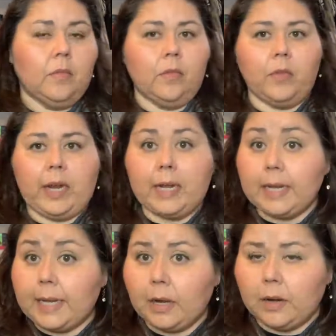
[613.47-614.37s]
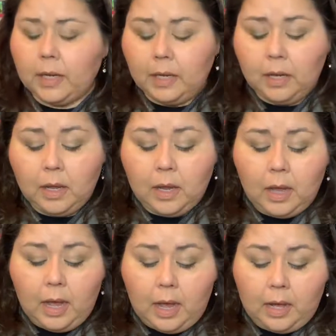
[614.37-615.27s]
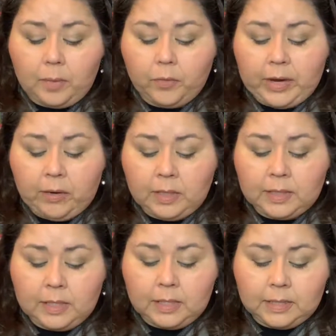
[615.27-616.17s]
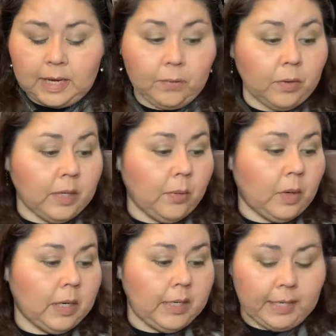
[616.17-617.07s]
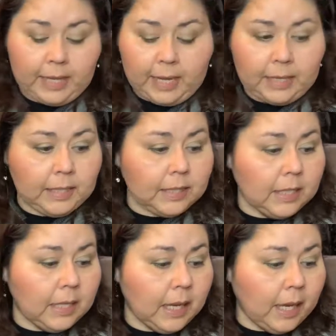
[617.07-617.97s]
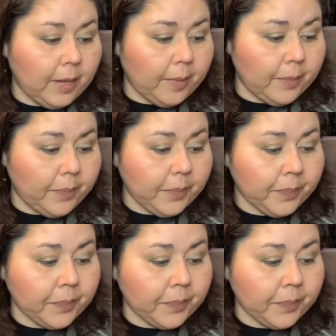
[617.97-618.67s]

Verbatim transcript: Frank Gehry um, fragrances, and I really wanted to get um,